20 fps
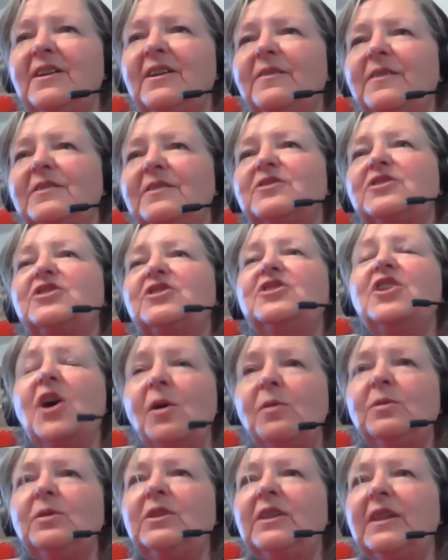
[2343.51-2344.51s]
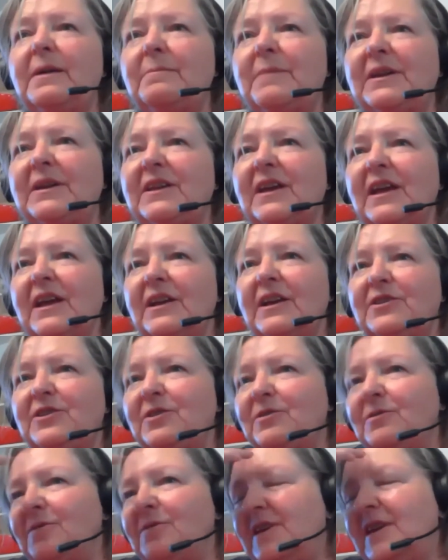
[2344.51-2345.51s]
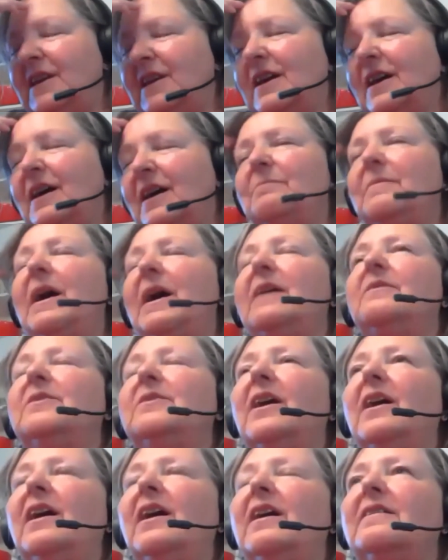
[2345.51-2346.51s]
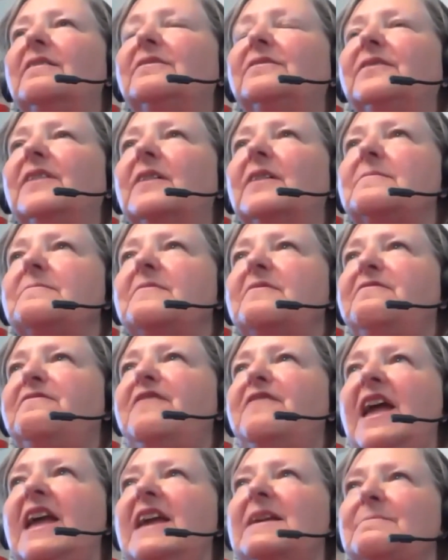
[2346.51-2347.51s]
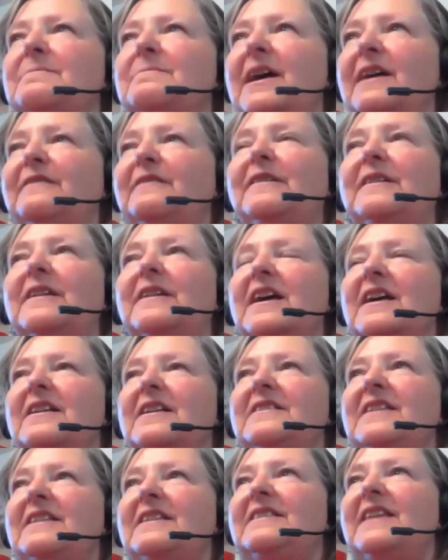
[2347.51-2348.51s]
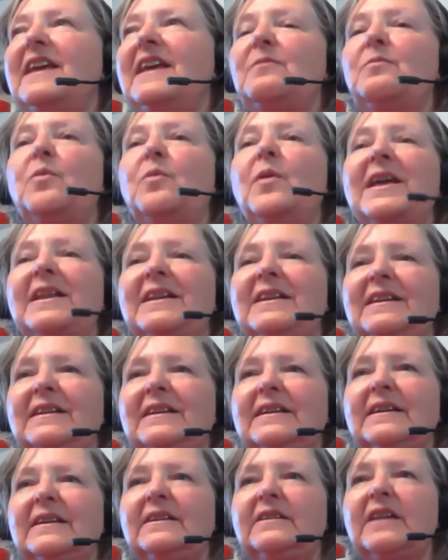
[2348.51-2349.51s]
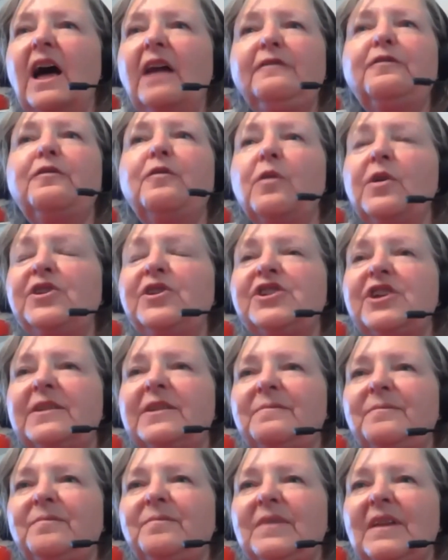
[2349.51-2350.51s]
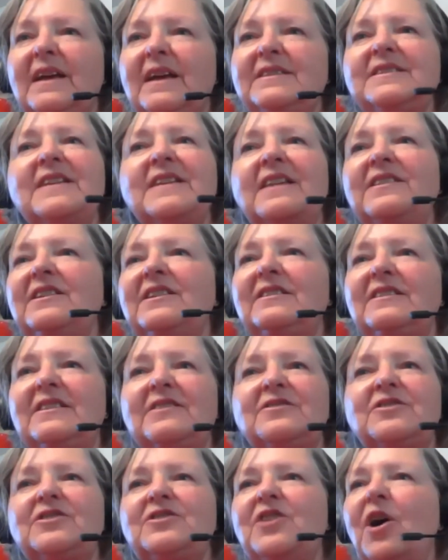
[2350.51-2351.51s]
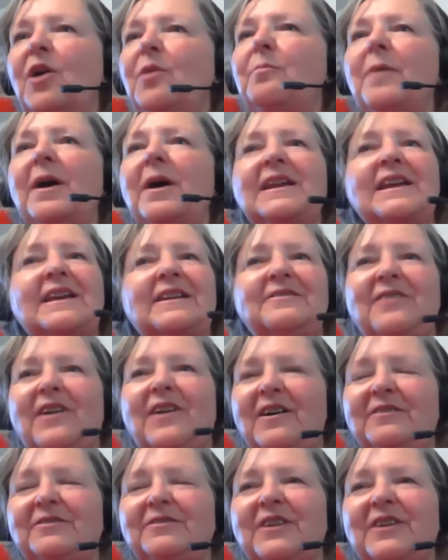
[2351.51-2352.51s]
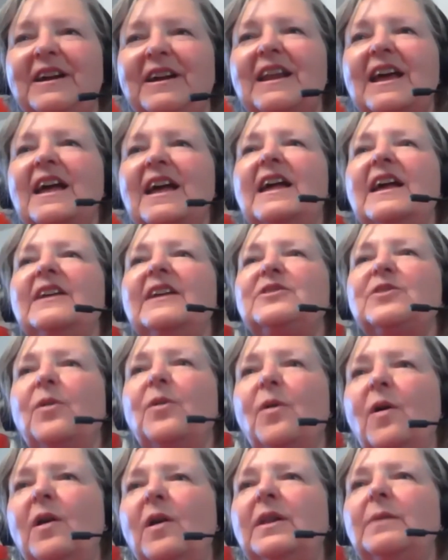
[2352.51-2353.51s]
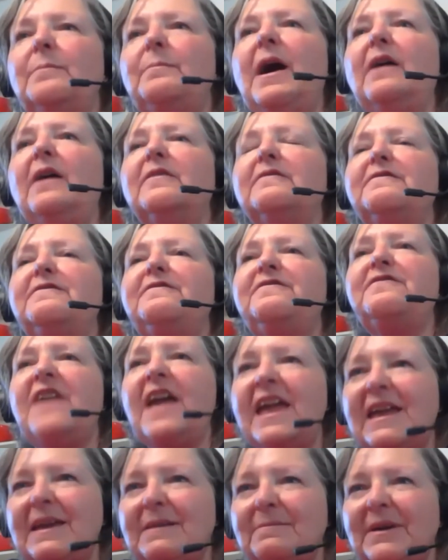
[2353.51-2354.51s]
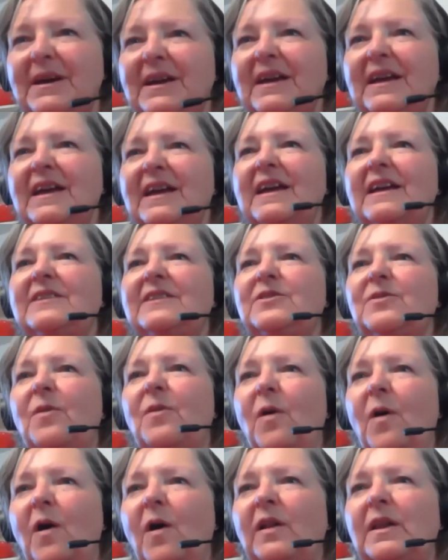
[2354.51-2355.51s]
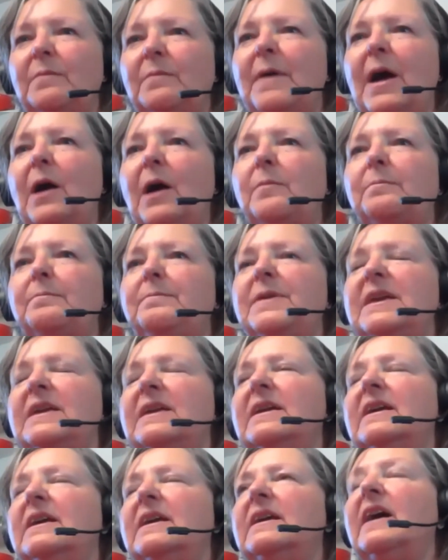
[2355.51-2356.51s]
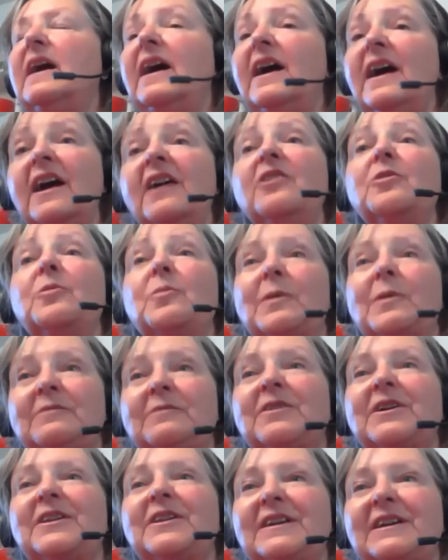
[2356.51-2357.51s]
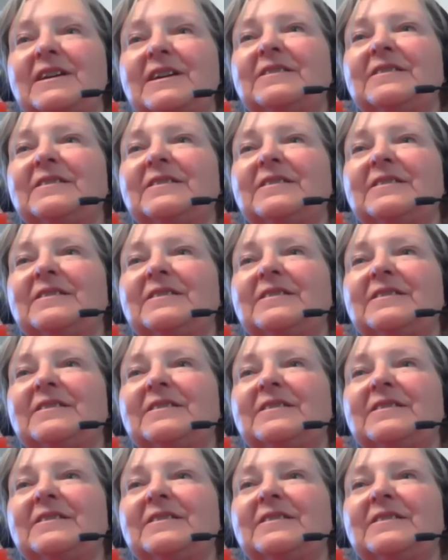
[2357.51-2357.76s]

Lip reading: There's no limit to the amount of fame and that they win. Not fortune, Has nothing, there's no money involved, right? It's all about fame. It's all about being a heroine, really.